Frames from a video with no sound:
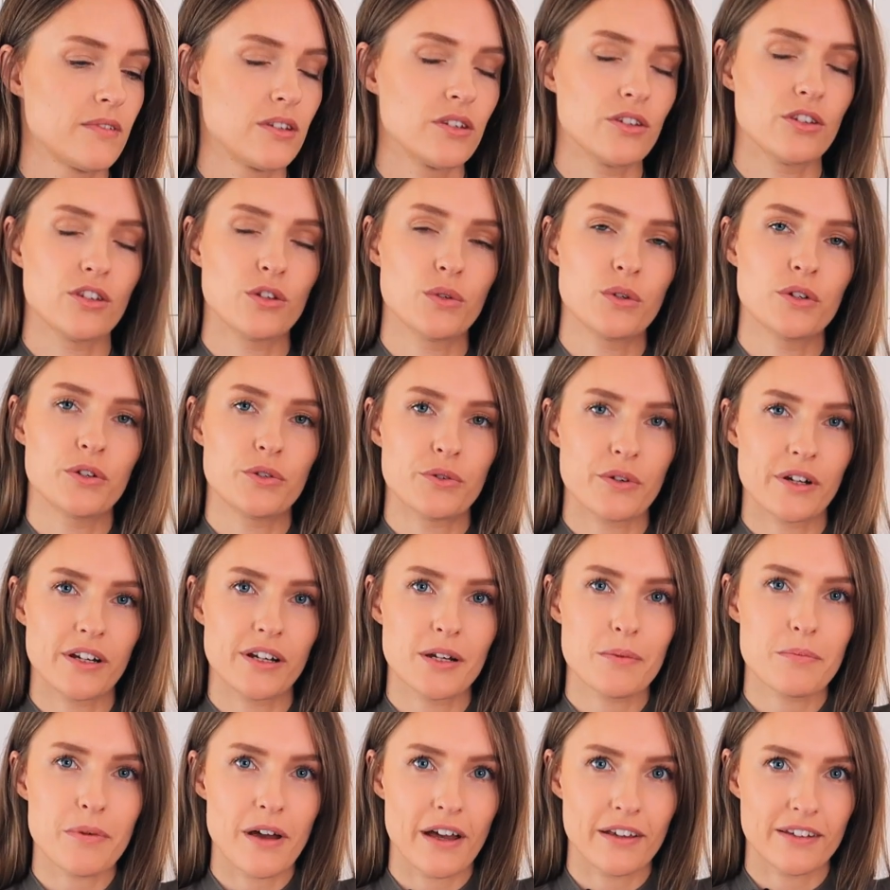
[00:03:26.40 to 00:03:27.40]
So we drain the
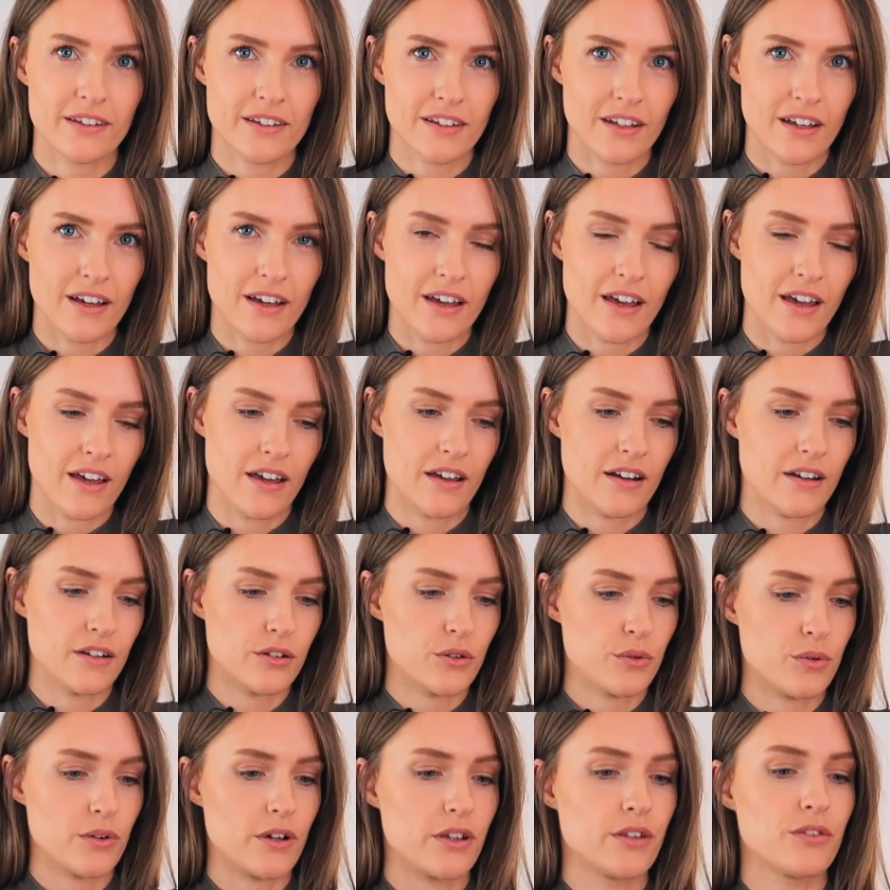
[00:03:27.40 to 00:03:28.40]
pasta and
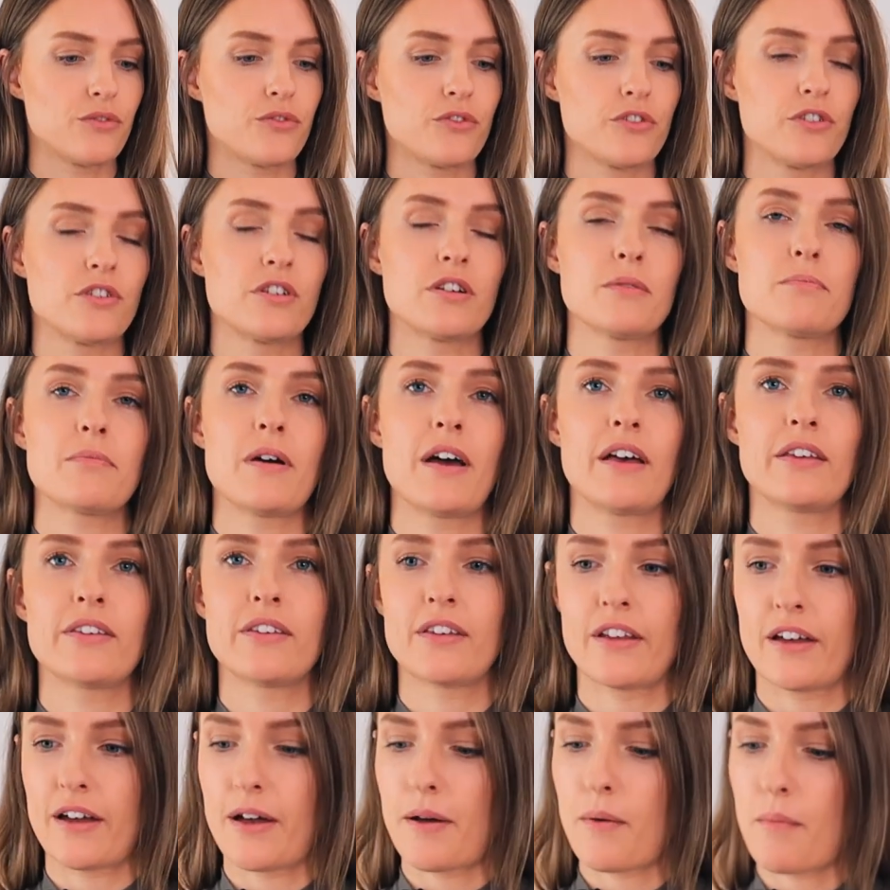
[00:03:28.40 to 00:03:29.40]
transfer the
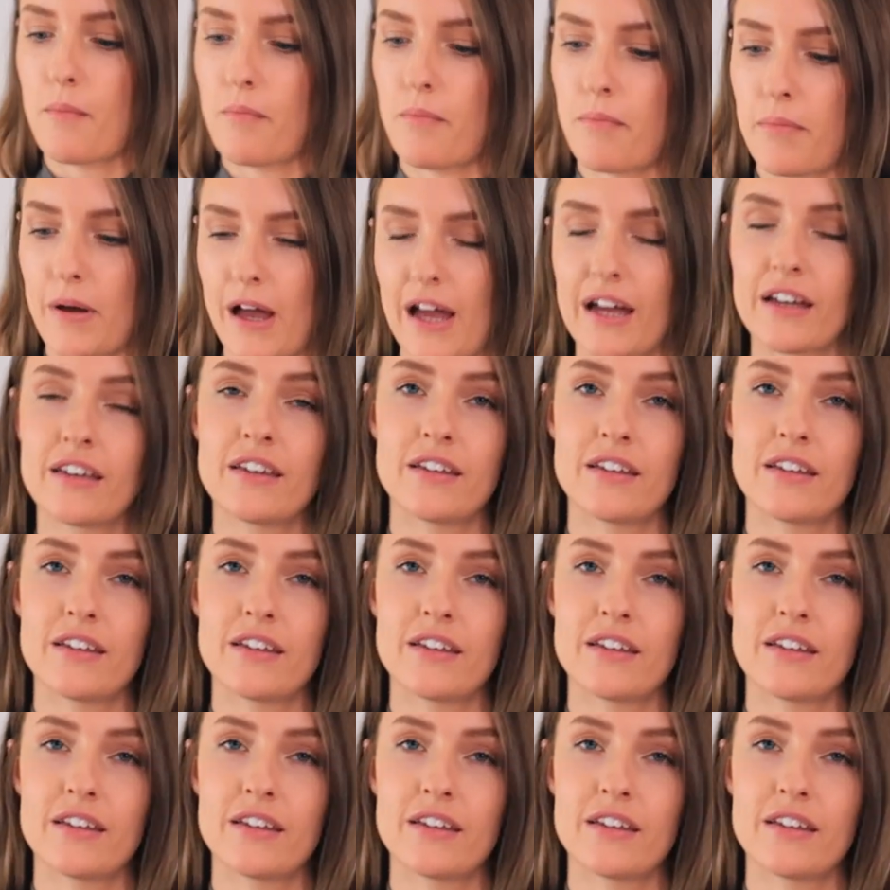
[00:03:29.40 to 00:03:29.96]
pasta back